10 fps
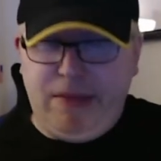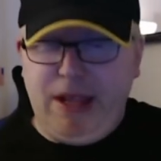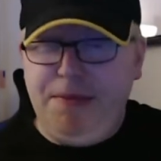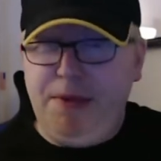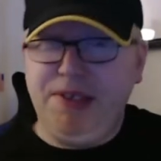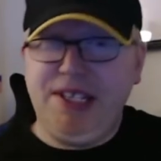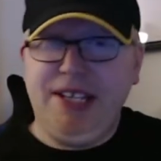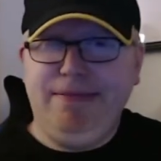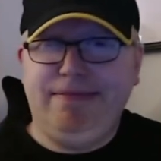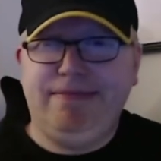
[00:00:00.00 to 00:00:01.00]
But we'll see.
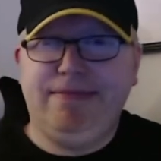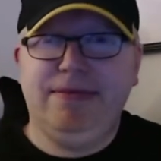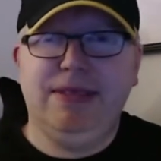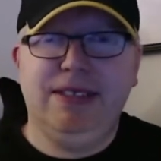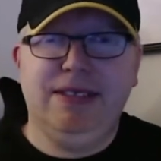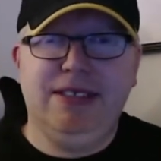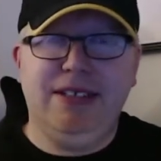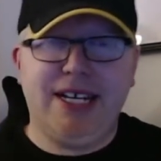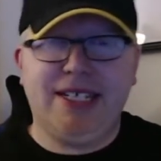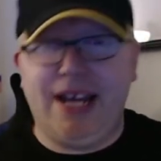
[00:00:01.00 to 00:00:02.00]
Till
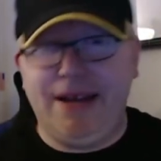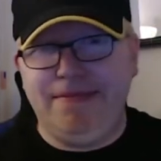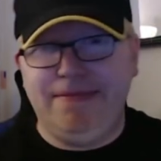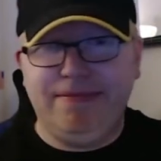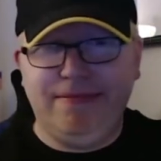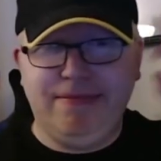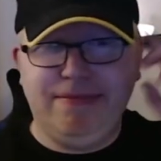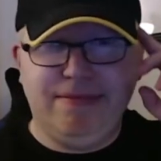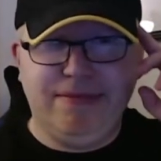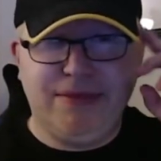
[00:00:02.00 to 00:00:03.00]
next time,
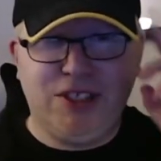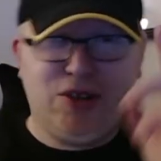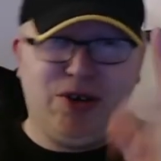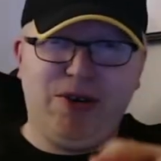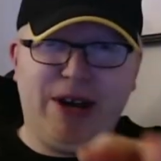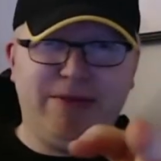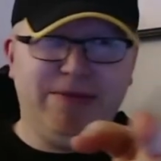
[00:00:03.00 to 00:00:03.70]
Thorough out.